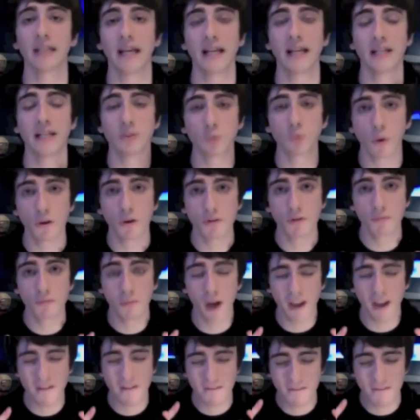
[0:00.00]
and it's one of
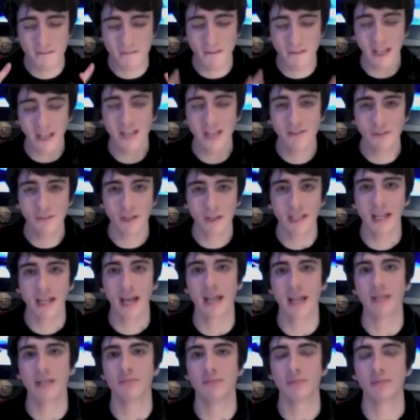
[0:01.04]
my favourite
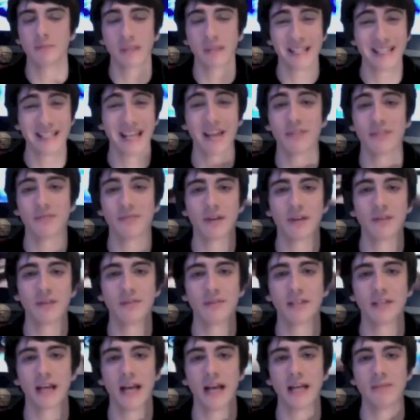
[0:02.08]
games, my second
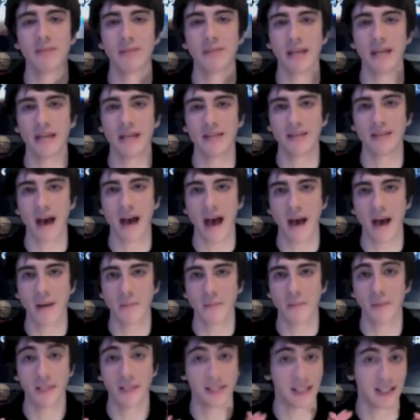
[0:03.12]
favourite game in that
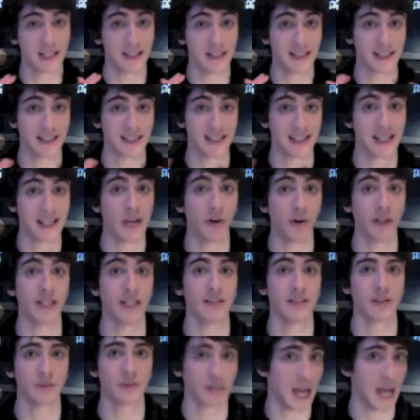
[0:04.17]
particular series
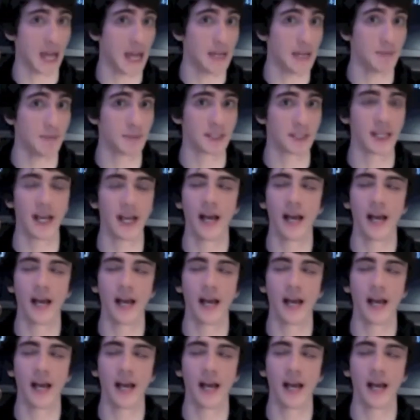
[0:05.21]
of games.